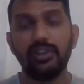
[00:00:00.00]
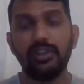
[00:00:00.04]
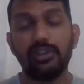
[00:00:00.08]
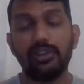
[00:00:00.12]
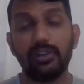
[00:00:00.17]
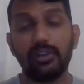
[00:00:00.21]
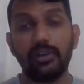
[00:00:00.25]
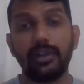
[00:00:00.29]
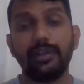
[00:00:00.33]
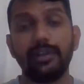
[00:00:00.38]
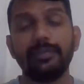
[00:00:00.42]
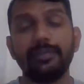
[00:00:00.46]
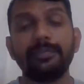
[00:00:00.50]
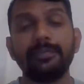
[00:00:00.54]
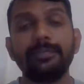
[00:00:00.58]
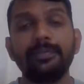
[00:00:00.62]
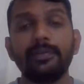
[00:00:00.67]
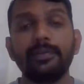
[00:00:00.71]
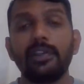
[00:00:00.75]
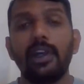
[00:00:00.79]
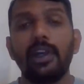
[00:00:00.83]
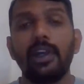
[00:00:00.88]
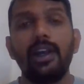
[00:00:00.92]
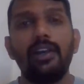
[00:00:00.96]
sorry,
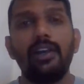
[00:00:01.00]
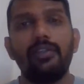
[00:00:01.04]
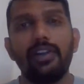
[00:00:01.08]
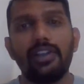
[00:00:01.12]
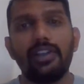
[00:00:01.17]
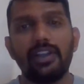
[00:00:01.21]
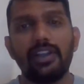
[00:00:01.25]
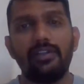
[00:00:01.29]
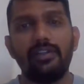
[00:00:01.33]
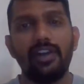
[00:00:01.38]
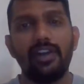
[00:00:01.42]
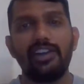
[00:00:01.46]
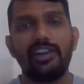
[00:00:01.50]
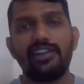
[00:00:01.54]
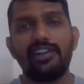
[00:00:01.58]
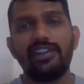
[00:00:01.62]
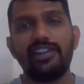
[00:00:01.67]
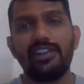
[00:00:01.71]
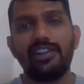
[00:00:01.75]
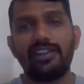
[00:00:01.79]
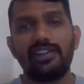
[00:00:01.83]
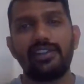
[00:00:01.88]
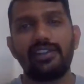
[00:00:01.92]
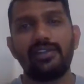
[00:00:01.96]
one is
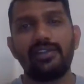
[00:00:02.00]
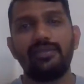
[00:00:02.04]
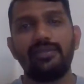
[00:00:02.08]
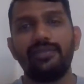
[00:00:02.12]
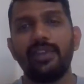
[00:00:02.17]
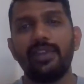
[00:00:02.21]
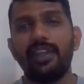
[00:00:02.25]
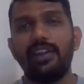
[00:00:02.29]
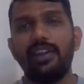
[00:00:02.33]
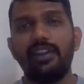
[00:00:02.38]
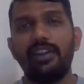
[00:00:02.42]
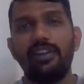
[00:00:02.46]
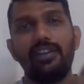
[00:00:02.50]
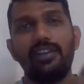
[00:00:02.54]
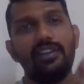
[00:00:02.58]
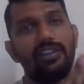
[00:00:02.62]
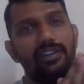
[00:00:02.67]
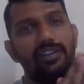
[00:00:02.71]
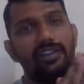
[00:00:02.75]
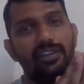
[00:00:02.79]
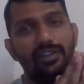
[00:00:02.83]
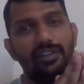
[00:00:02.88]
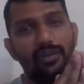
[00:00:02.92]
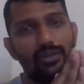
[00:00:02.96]
awareness
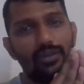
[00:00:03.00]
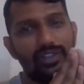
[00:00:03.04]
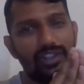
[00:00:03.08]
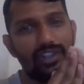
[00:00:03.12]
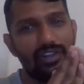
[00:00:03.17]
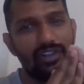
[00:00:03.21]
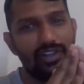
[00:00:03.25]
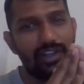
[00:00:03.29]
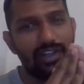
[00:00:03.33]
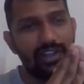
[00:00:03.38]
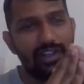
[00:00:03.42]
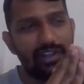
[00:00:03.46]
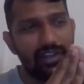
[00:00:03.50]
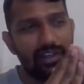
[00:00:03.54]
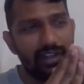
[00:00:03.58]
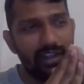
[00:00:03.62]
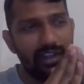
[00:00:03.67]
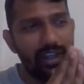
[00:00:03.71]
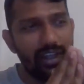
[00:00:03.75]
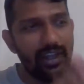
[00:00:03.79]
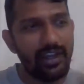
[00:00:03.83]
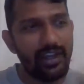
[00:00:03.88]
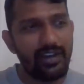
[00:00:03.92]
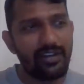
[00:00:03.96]
to generate
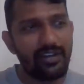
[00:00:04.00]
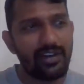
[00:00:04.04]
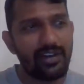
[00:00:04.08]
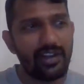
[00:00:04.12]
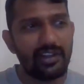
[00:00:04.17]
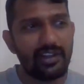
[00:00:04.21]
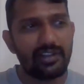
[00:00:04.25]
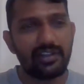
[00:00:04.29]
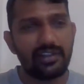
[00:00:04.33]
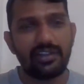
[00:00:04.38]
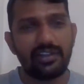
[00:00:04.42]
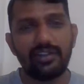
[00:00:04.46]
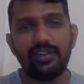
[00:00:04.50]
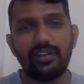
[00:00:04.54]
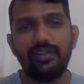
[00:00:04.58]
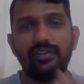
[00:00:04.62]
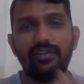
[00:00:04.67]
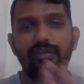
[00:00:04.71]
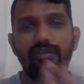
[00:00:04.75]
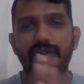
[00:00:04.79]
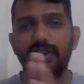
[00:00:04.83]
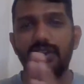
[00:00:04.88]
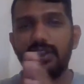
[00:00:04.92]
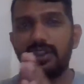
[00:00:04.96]
interest,
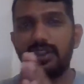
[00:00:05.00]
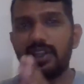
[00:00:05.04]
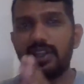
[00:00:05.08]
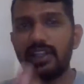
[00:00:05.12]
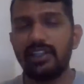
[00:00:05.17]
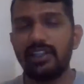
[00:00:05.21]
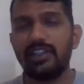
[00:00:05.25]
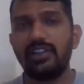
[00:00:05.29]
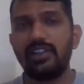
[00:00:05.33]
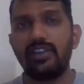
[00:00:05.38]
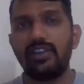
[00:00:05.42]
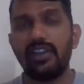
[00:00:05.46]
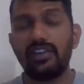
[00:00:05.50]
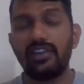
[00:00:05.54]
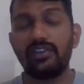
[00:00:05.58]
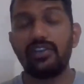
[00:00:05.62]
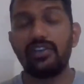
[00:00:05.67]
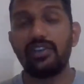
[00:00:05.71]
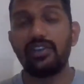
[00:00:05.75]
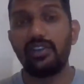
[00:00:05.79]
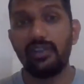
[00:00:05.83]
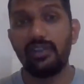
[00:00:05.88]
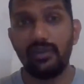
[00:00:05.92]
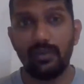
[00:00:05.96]
one is
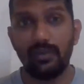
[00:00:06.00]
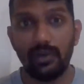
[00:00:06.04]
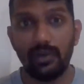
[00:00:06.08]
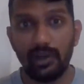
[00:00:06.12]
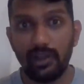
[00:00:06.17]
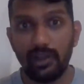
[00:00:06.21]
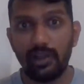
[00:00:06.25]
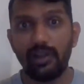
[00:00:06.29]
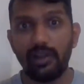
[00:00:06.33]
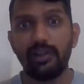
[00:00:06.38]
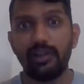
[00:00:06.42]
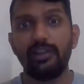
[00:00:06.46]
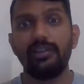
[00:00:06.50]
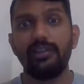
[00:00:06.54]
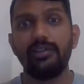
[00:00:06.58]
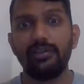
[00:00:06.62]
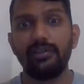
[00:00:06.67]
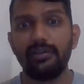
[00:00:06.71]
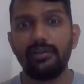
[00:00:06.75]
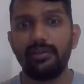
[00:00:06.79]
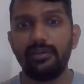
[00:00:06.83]
consideration to learn,